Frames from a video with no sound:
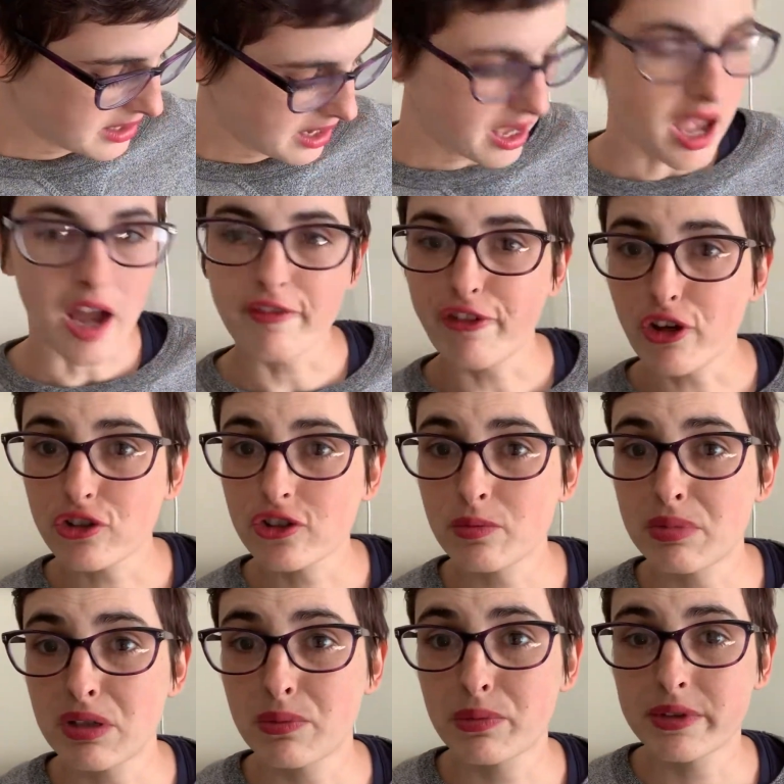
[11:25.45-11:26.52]
I've also been
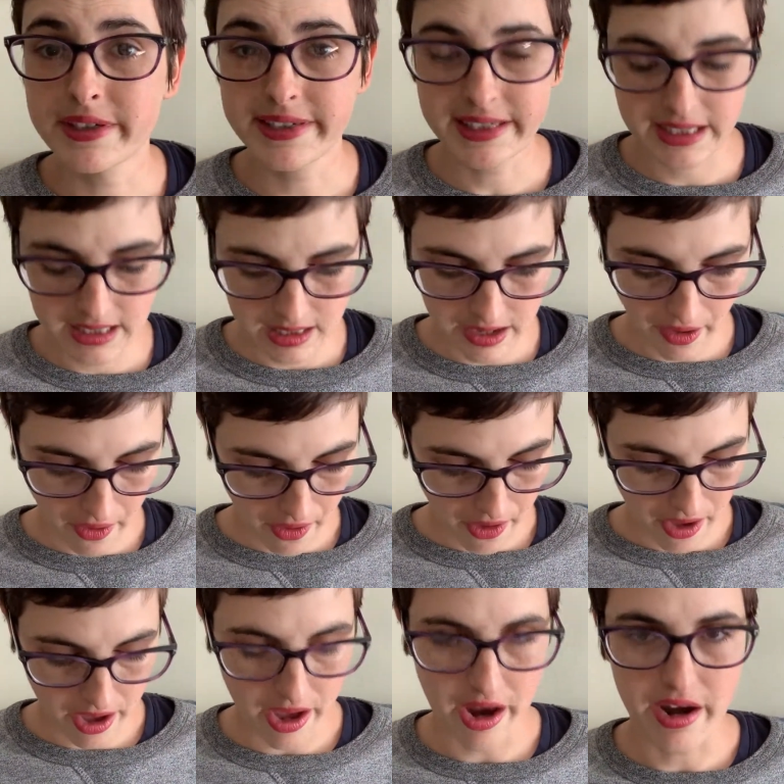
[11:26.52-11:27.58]
working
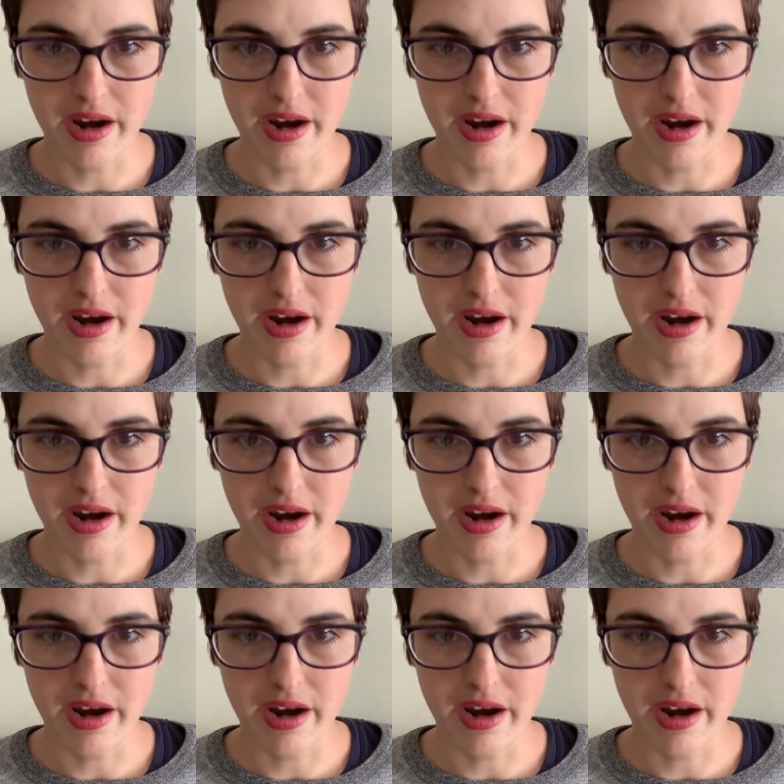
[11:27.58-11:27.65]
on